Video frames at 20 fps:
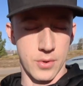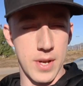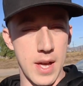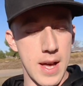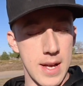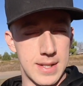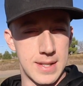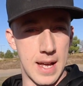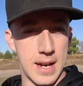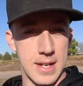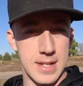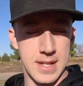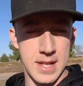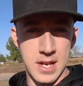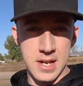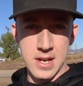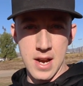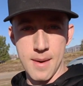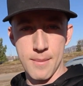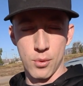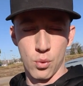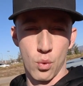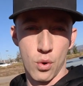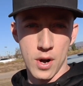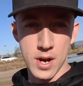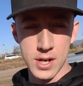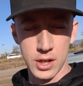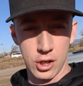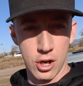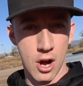yes, that is the
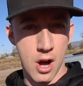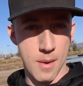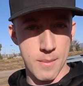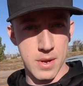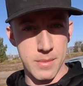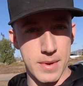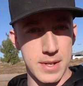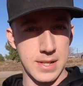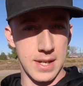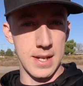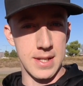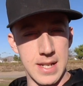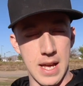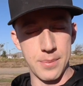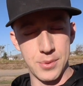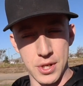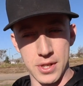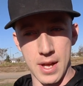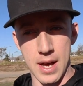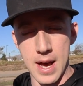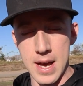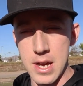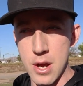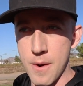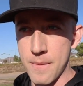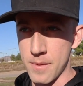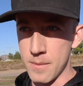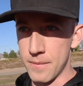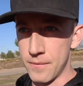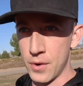#1 common misconception that I hear from